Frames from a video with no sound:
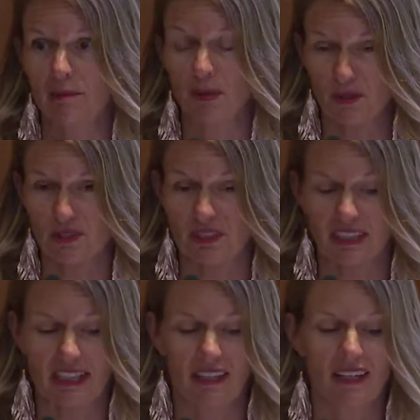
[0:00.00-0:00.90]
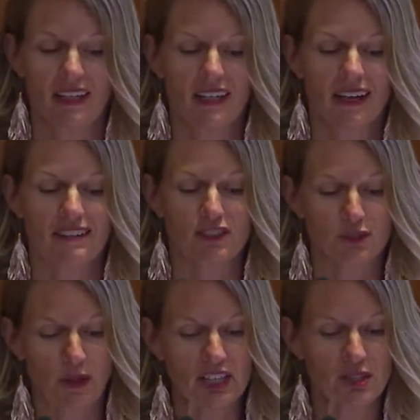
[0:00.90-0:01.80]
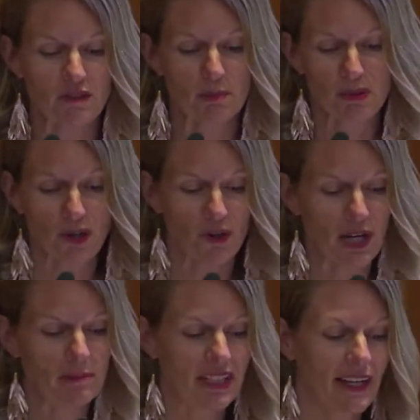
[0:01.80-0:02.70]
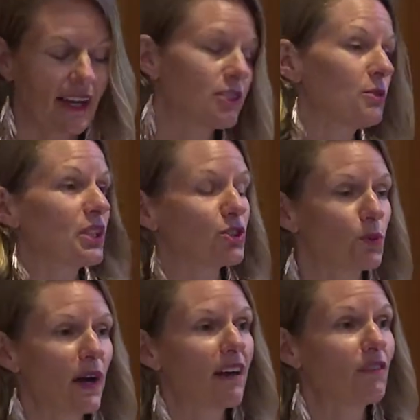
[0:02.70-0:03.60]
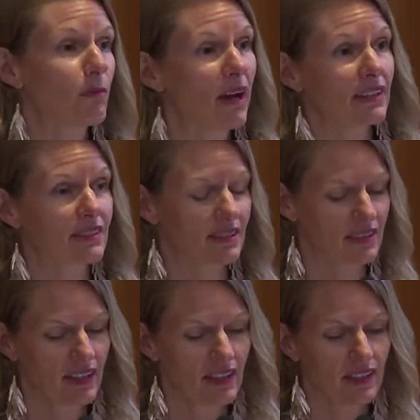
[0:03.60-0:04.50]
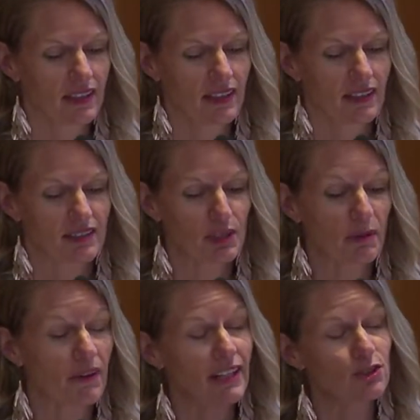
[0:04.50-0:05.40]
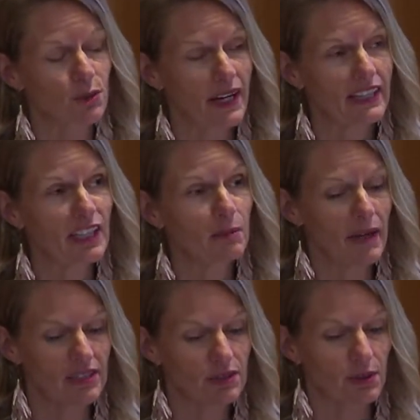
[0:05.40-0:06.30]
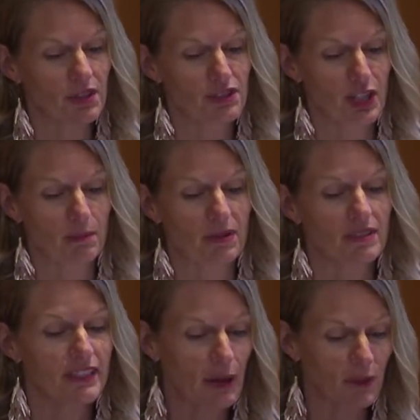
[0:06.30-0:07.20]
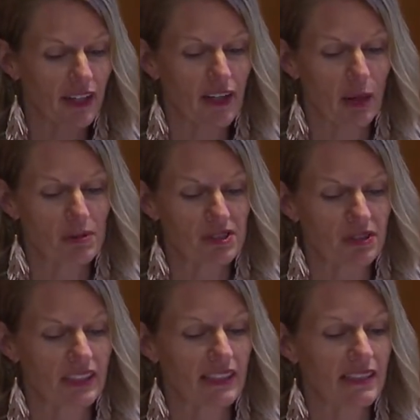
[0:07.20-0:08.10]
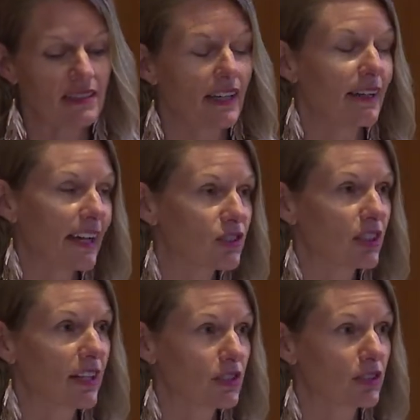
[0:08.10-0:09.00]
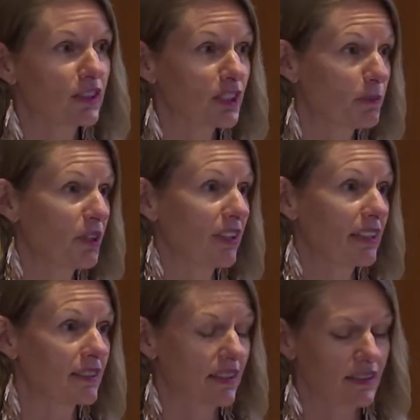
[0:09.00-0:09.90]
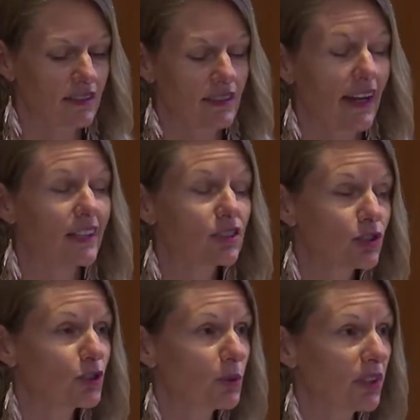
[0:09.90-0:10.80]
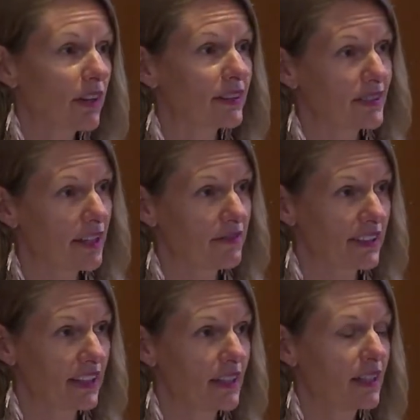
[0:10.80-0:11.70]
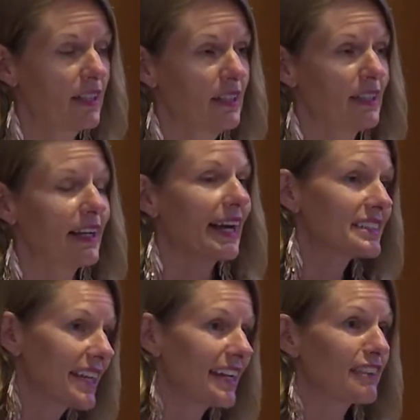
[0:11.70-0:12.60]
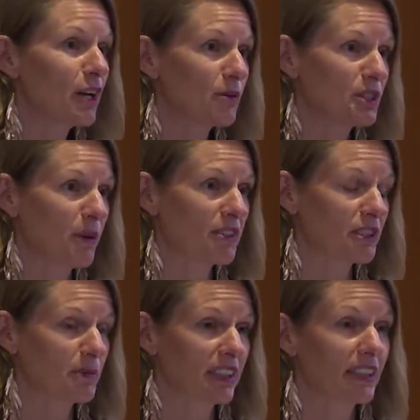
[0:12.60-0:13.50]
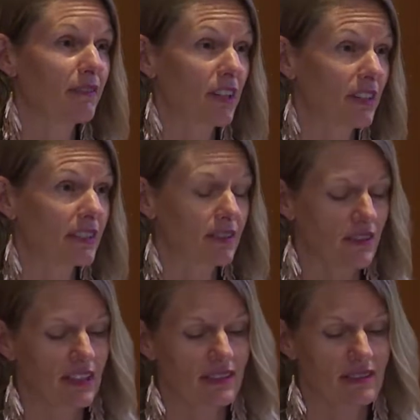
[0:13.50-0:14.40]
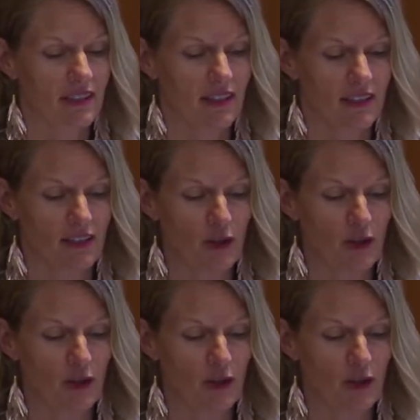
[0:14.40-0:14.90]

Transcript: personally as a director of a program that has only 12 months to provide training, mentorship, networking opportunities, and educational experiences, and to do it all safely. I take that responsibility very seriously.